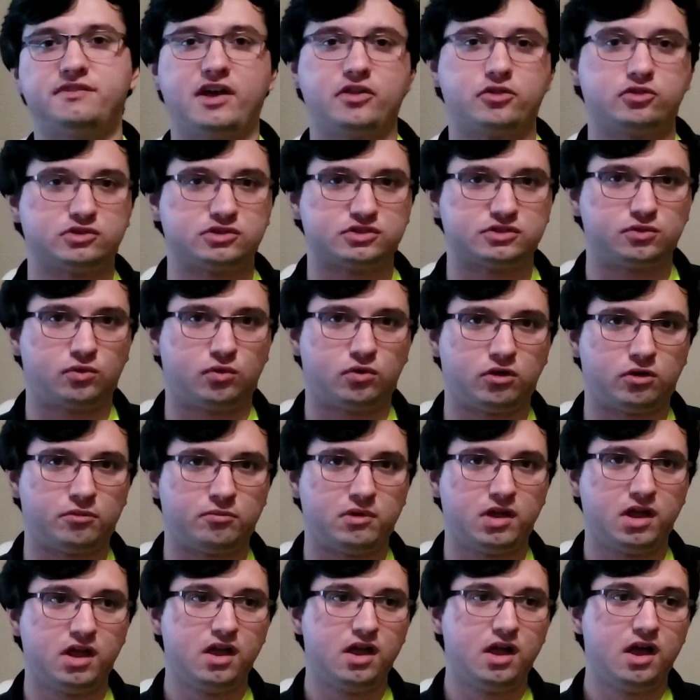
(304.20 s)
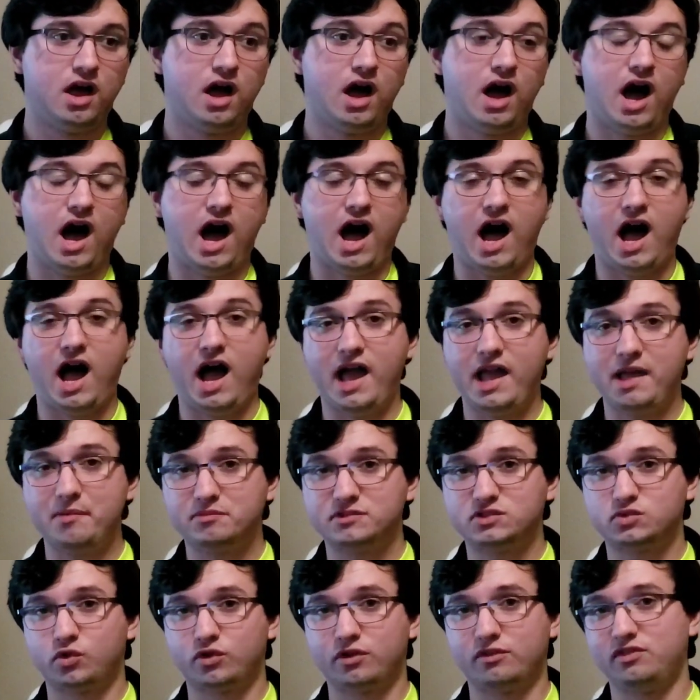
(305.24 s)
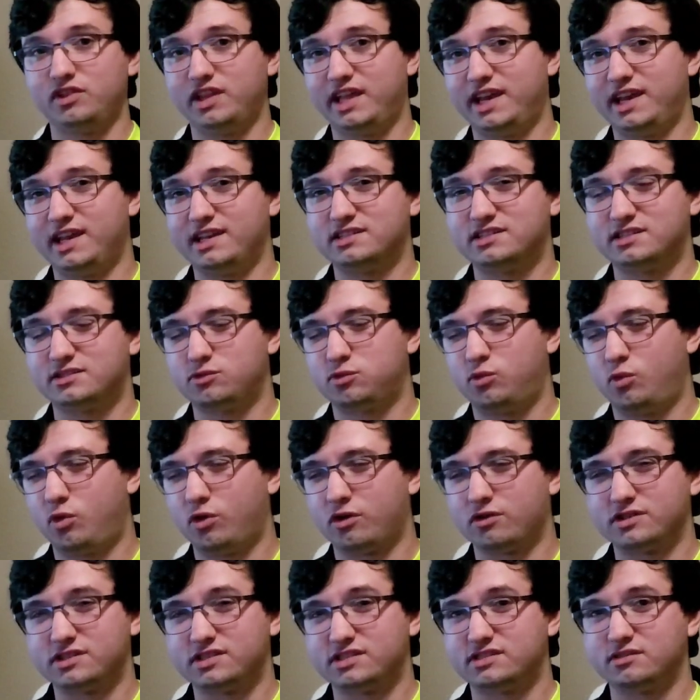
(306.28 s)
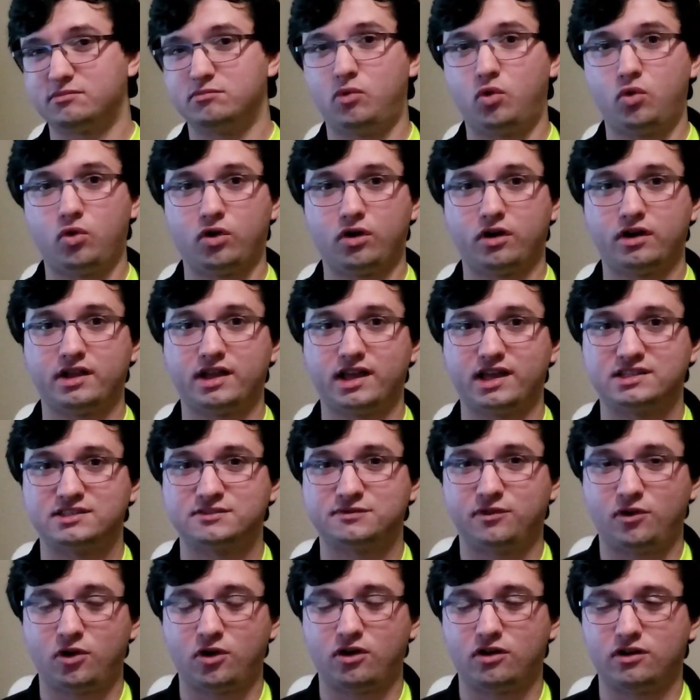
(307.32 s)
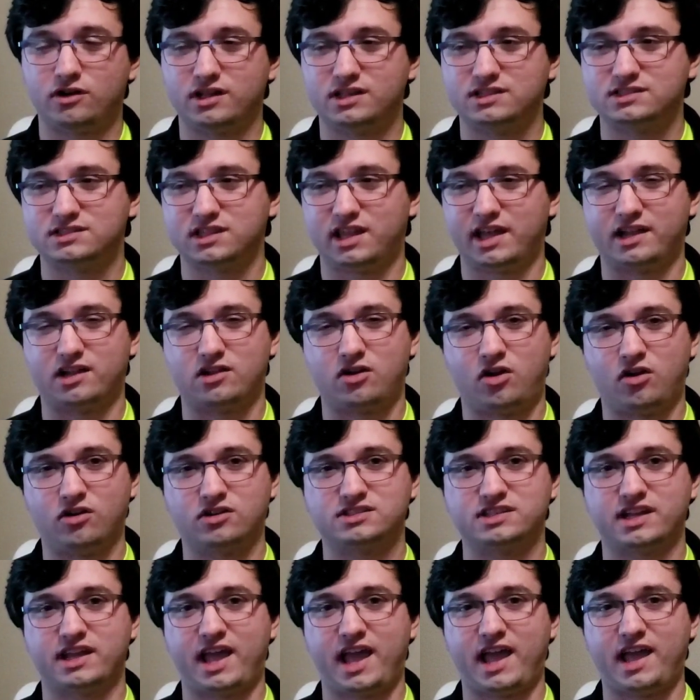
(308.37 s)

Featherstorm. I'm sort of leaning towards Simorgh as far as, like, cards like,